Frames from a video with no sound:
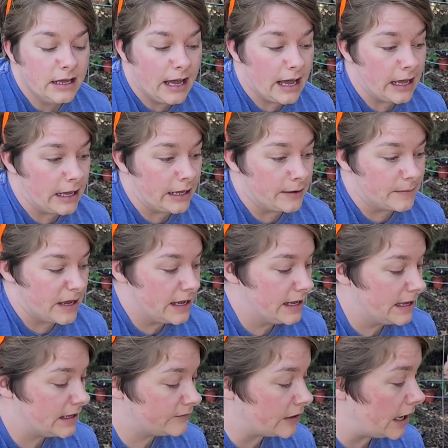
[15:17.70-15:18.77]
I've
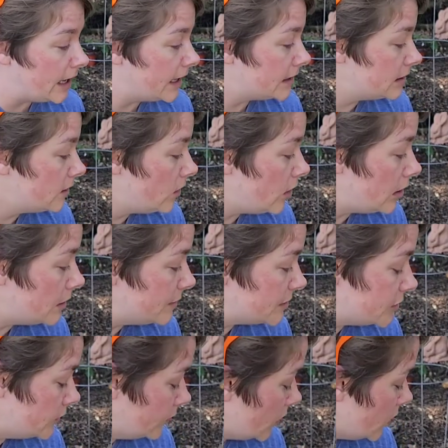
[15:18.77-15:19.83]
got all but
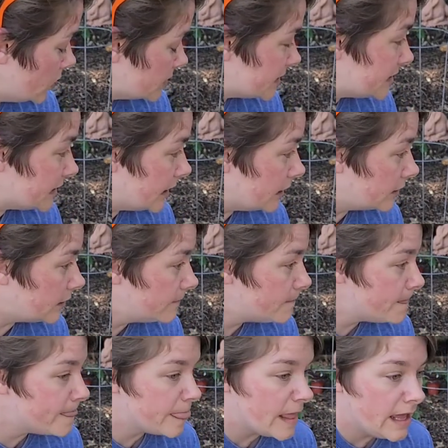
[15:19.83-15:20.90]
2 of the holes dug.
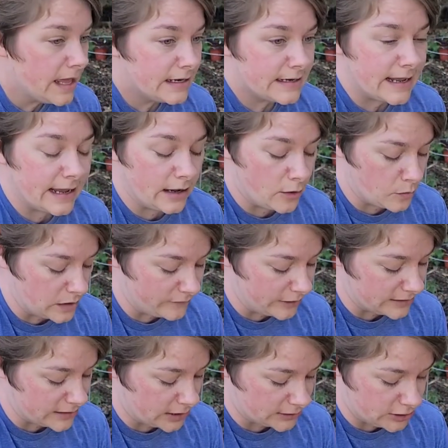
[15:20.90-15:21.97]
Now, whenever
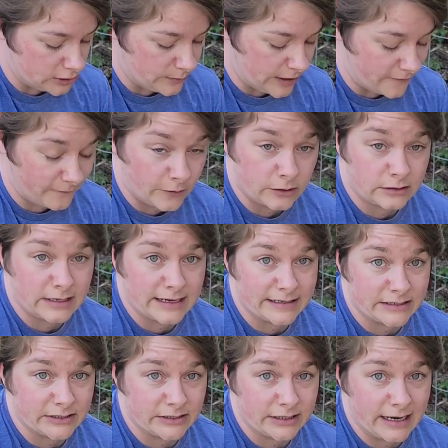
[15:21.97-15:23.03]
I talk to you about
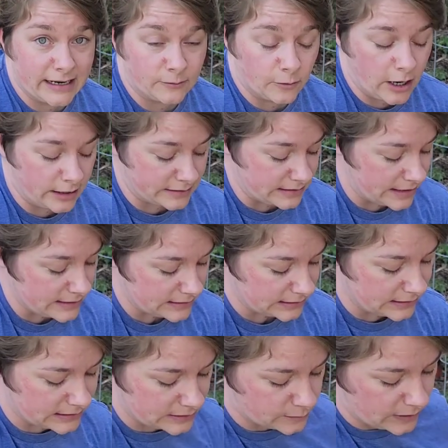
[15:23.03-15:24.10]
fertilizer and rock
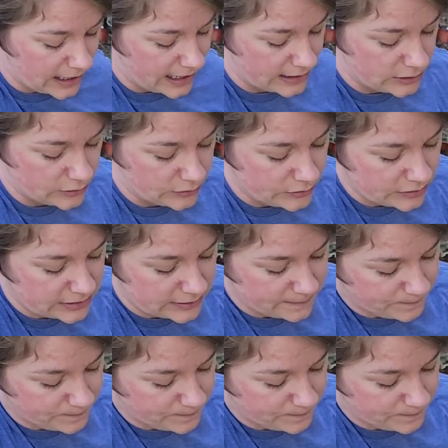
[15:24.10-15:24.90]
dust, this is what I use.